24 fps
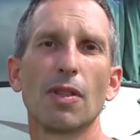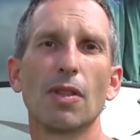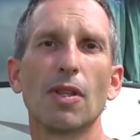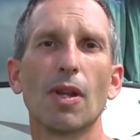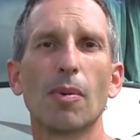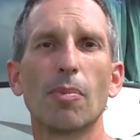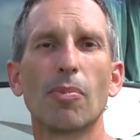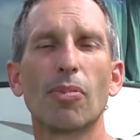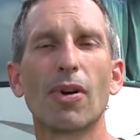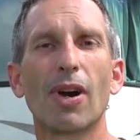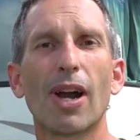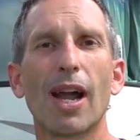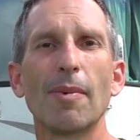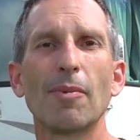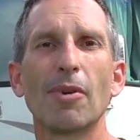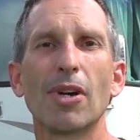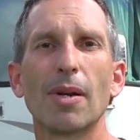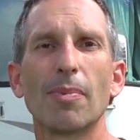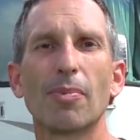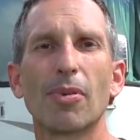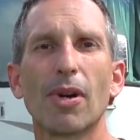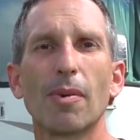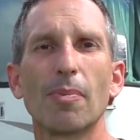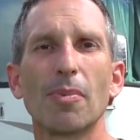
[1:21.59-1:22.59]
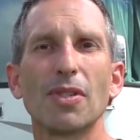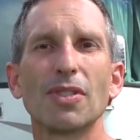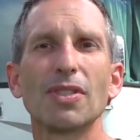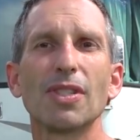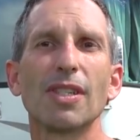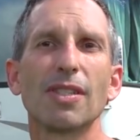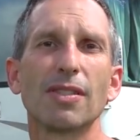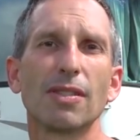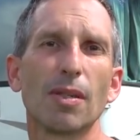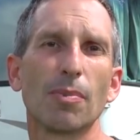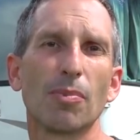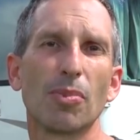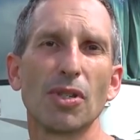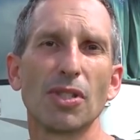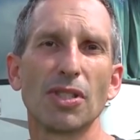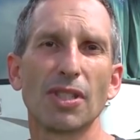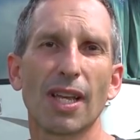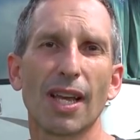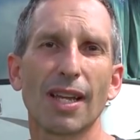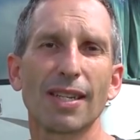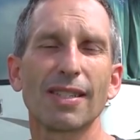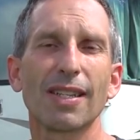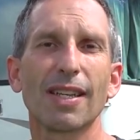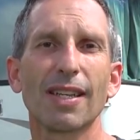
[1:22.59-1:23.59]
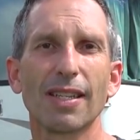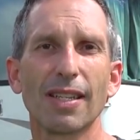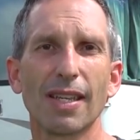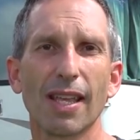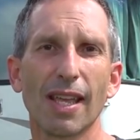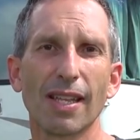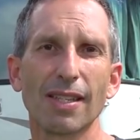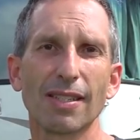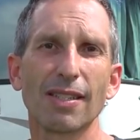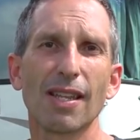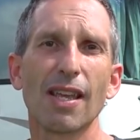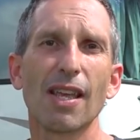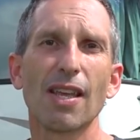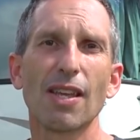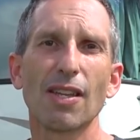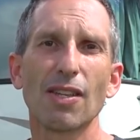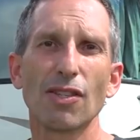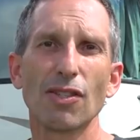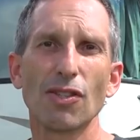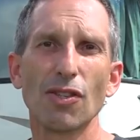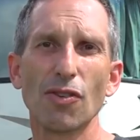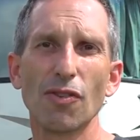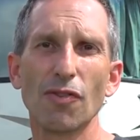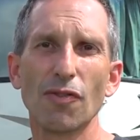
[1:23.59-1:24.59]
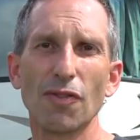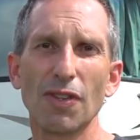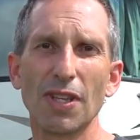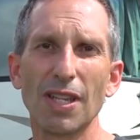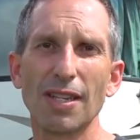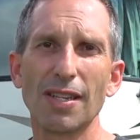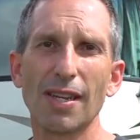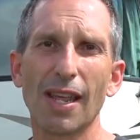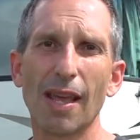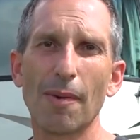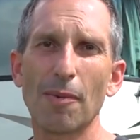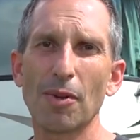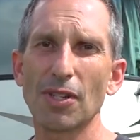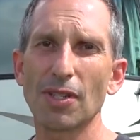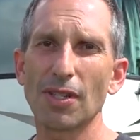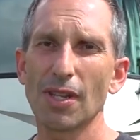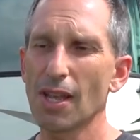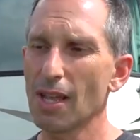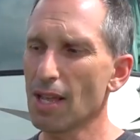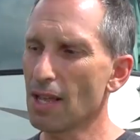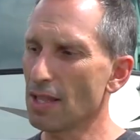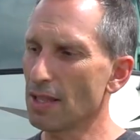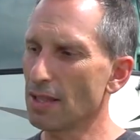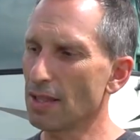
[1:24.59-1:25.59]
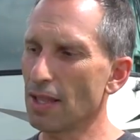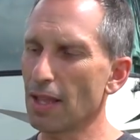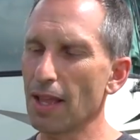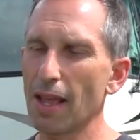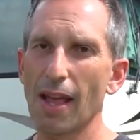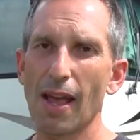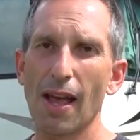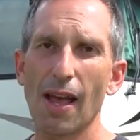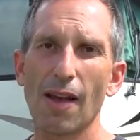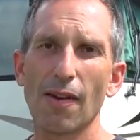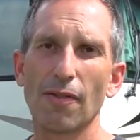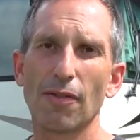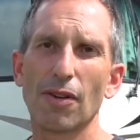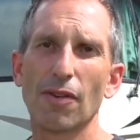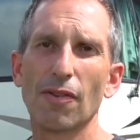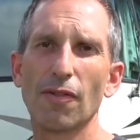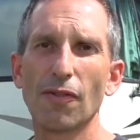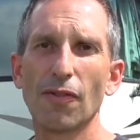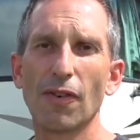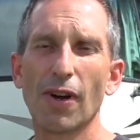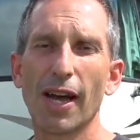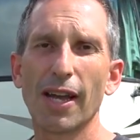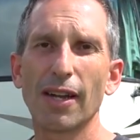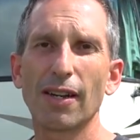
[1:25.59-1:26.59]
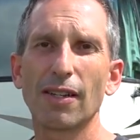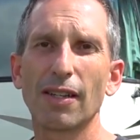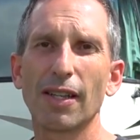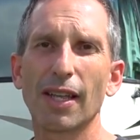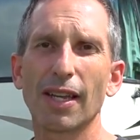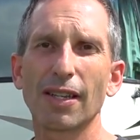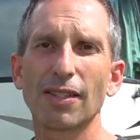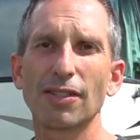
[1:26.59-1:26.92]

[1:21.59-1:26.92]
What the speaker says: Their primary purpose is to protect against UV damage. They have a vinyl